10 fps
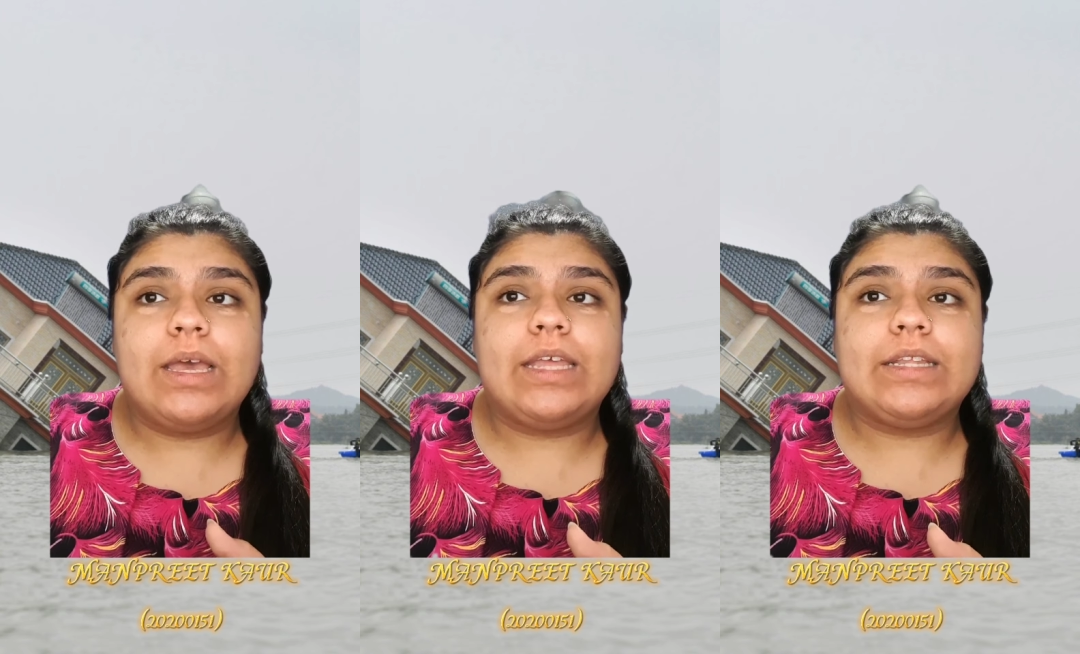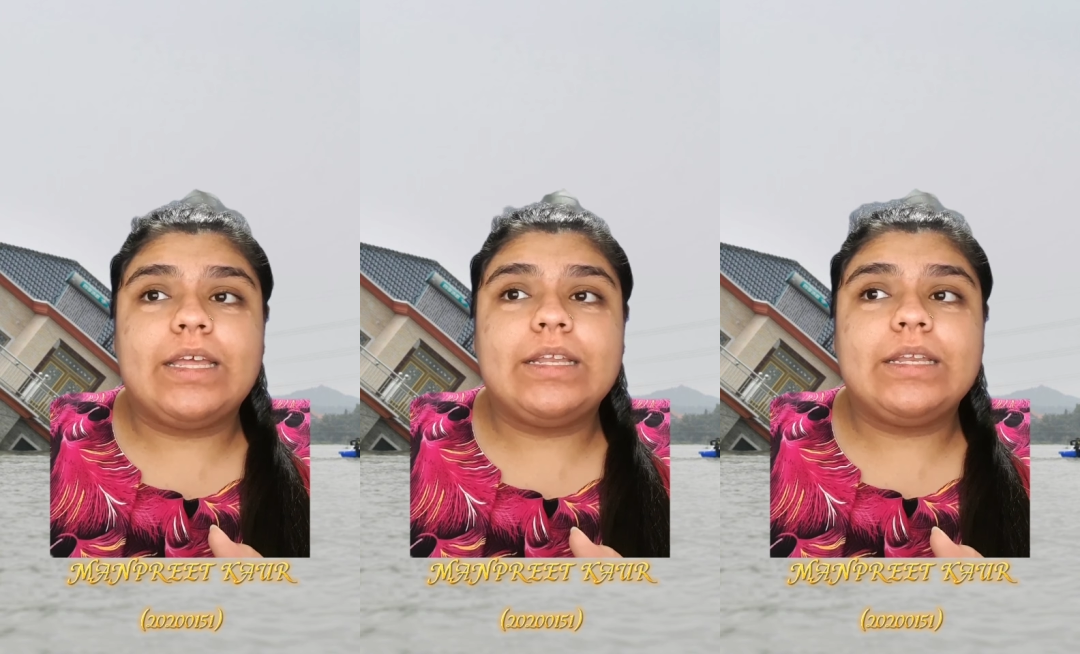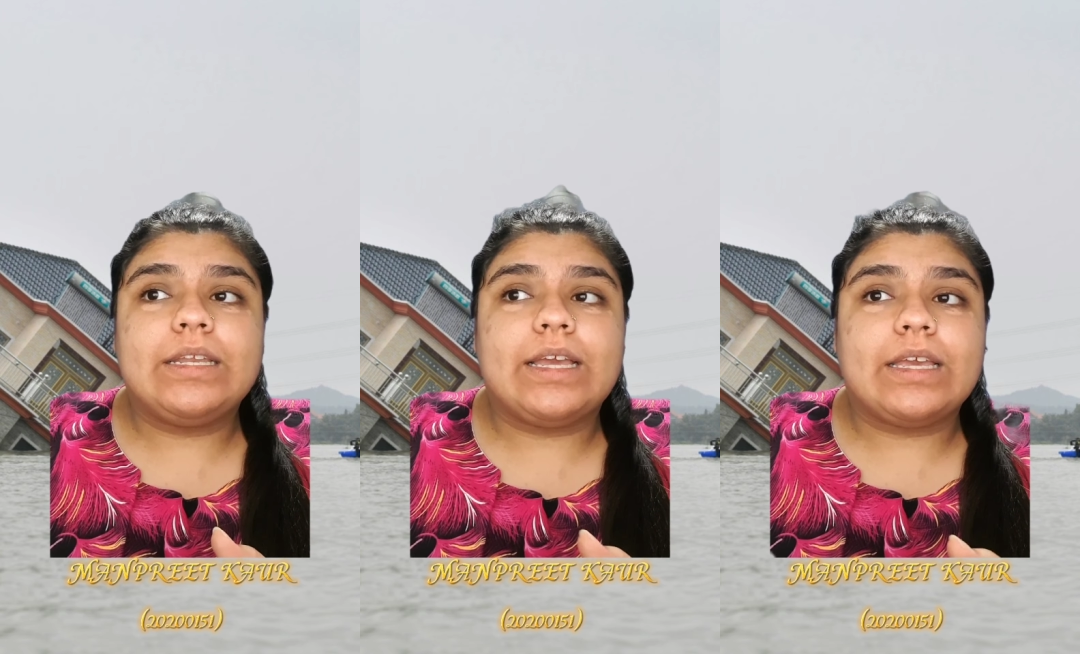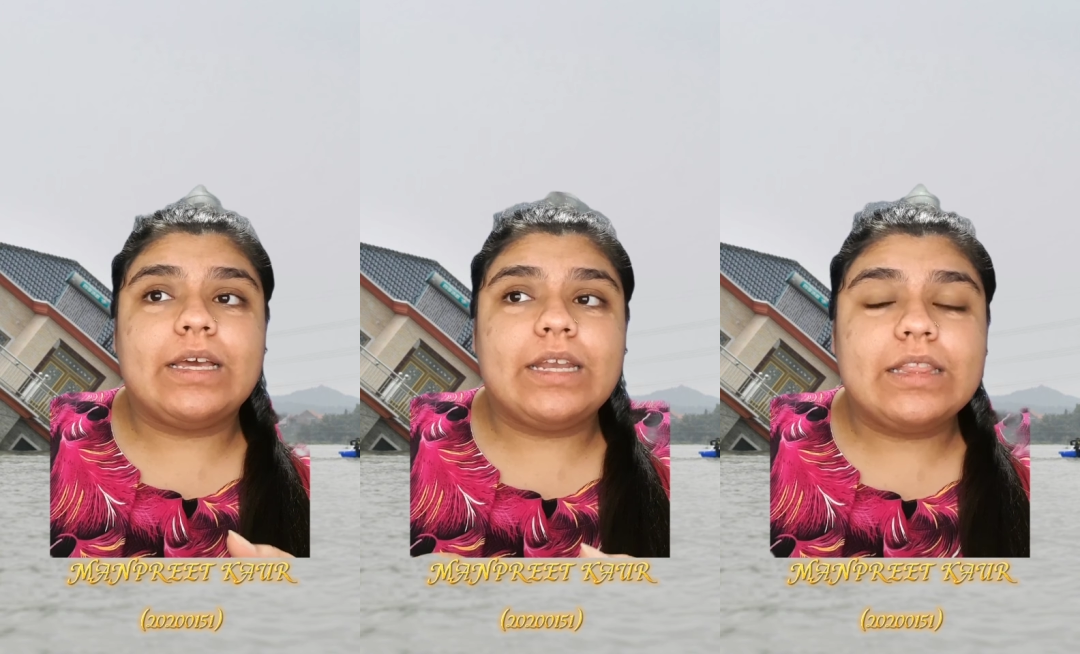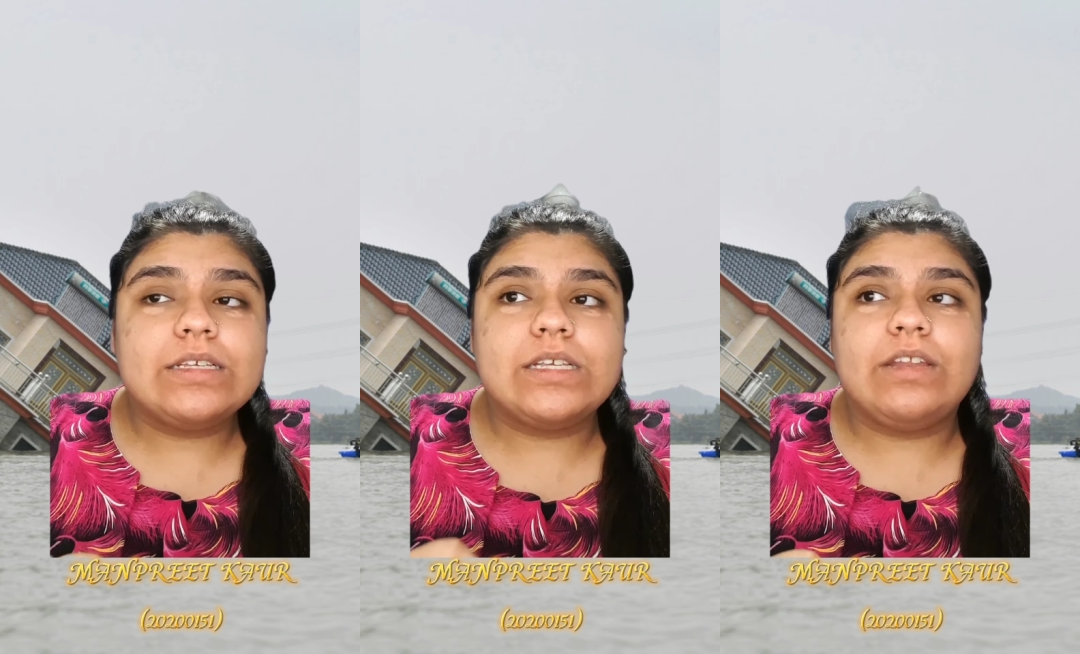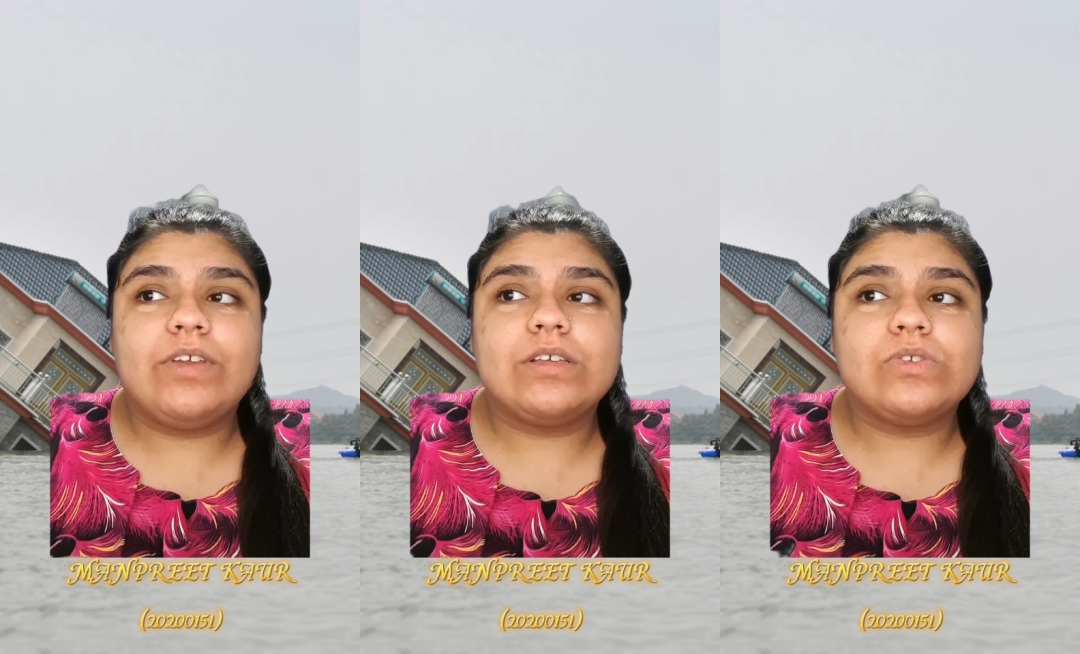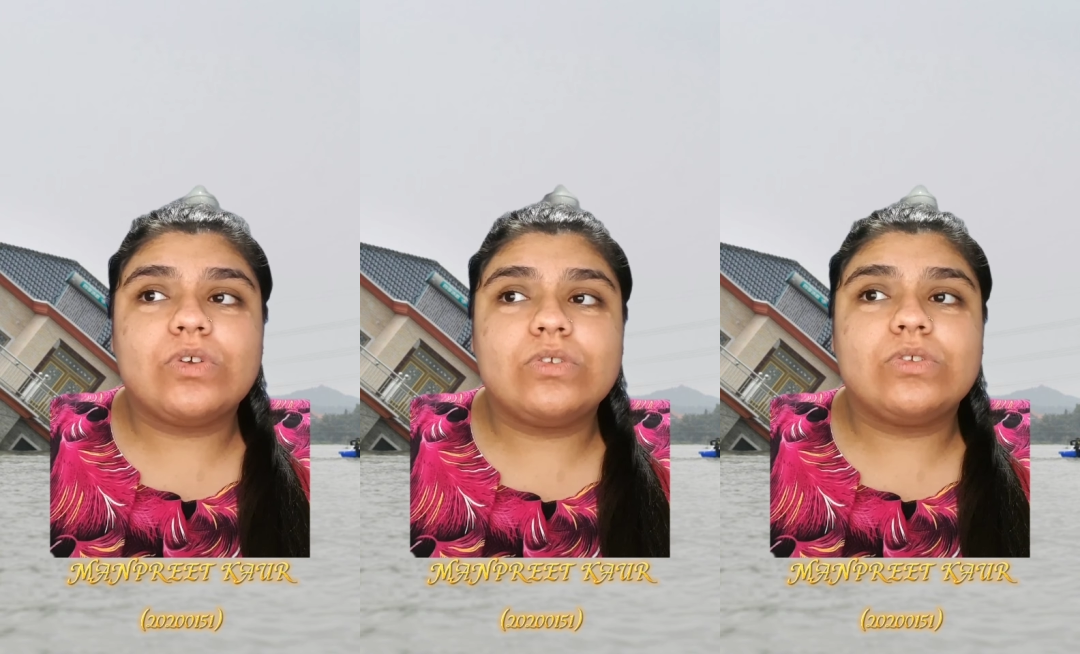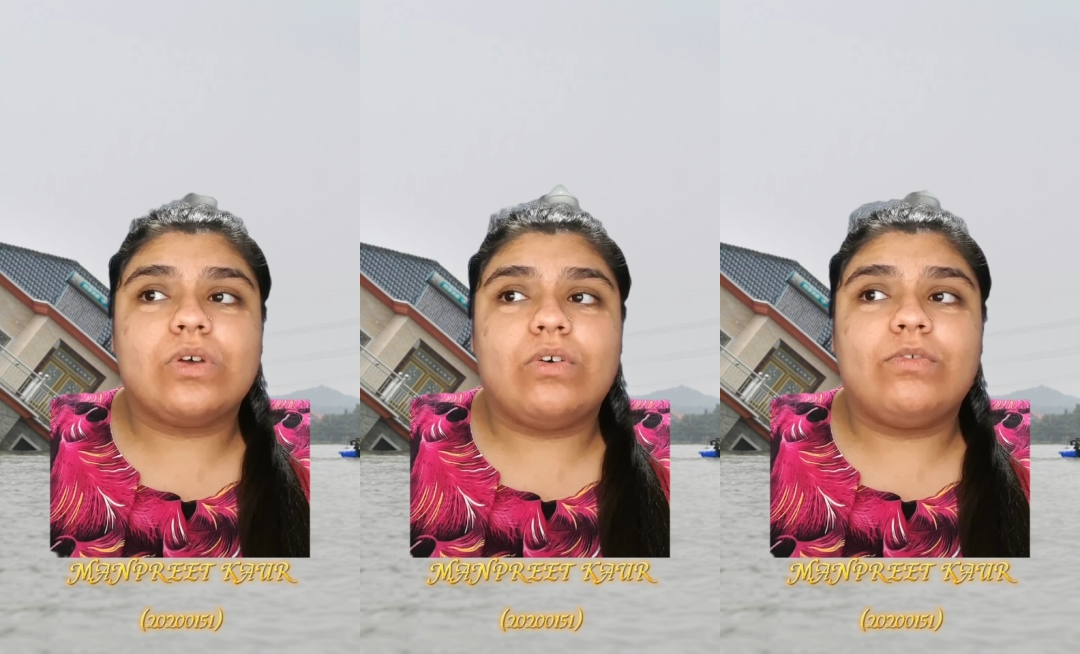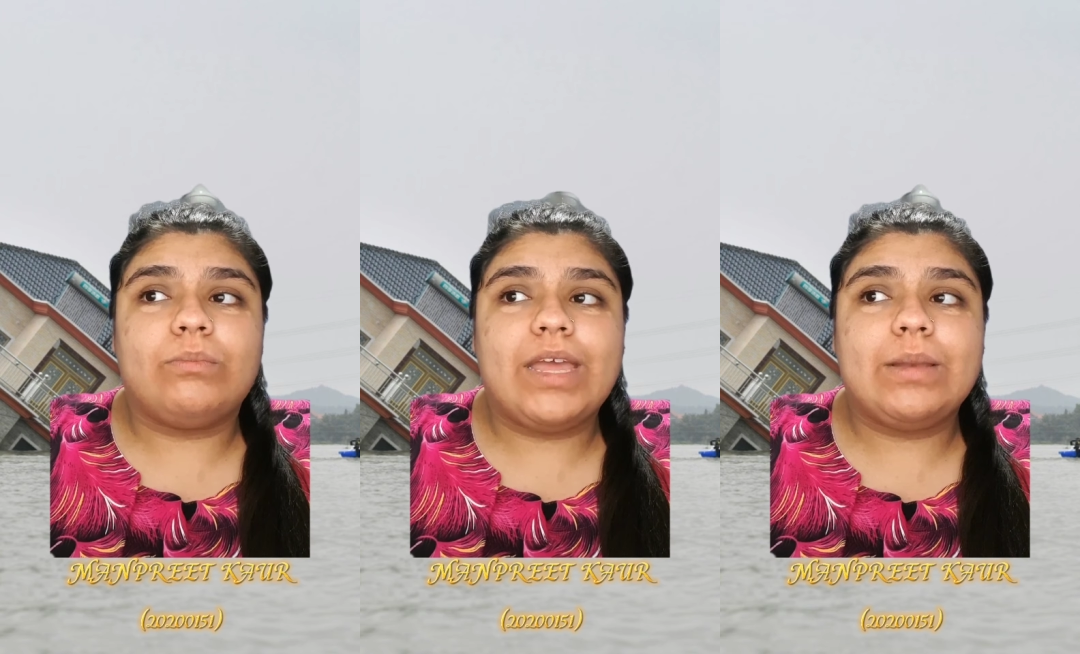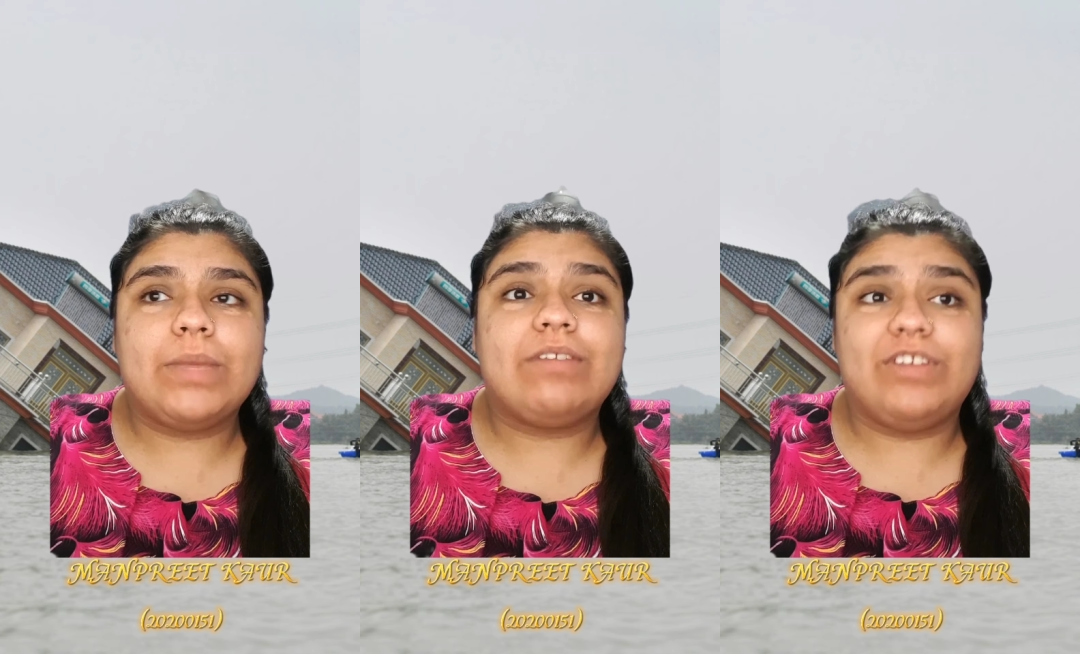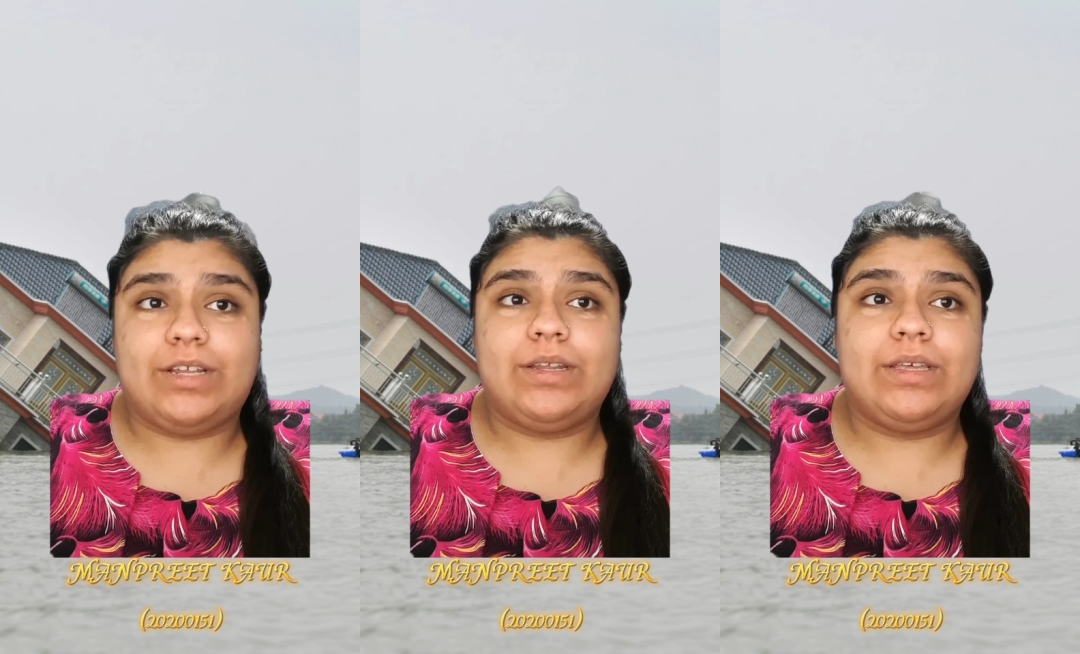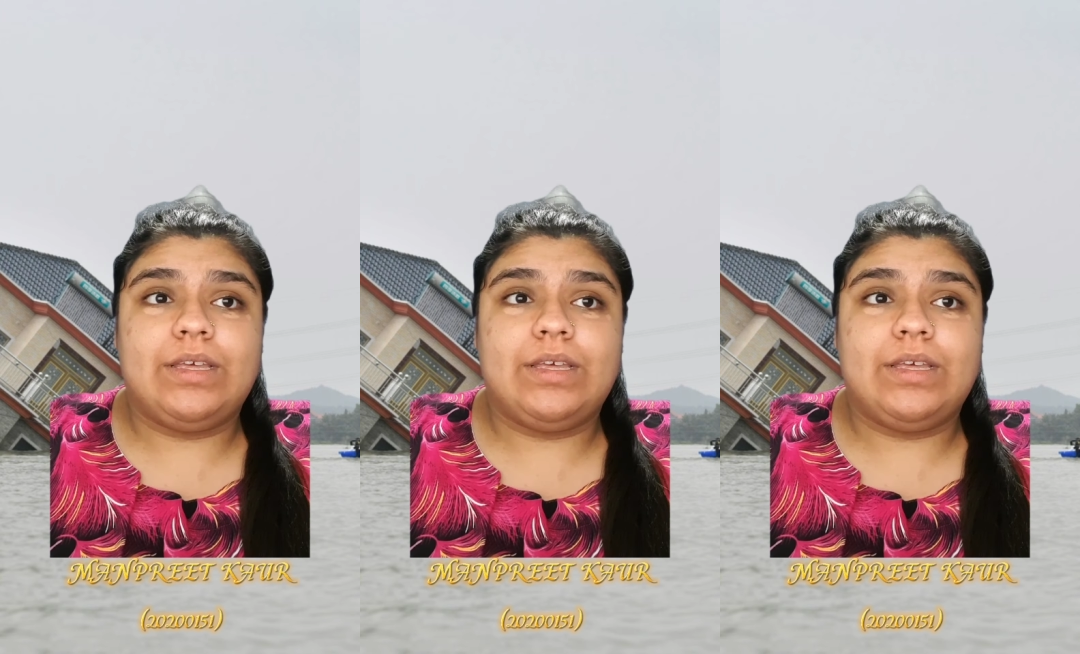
And then another significant source of man-made flood,